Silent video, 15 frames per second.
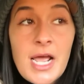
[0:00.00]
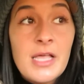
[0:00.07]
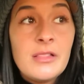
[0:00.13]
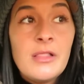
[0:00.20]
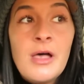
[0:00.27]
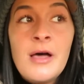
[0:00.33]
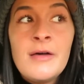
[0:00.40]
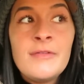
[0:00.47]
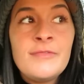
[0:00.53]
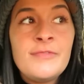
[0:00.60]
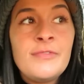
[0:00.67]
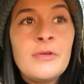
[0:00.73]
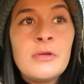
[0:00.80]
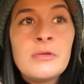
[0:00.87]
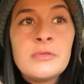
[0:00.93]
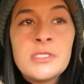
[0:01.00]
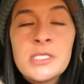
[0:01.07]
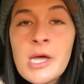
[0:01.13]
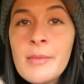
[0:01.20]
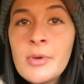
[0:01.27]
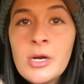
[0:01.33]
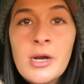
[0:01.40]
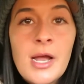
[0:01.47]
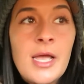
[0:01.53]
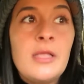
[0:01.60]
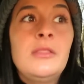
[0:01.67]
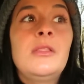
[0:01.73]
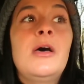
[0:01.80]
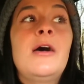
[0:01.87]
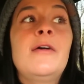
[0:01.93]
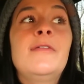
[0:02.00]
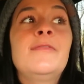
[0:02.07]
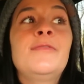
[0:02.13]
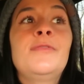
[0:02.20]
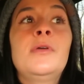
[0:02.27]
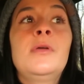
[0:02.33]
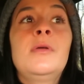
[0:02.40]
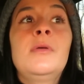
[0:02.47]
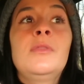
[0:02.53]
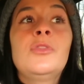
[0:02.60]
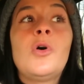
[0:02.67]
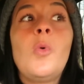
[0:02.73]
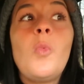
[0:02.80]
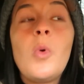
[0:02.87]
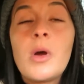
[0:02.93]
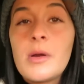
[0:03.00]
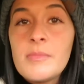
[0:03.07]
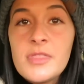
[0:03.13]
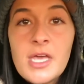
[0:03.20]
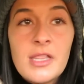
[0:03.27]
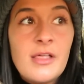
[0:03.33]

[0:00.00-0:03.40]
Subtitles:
I love summer. I love the warmth.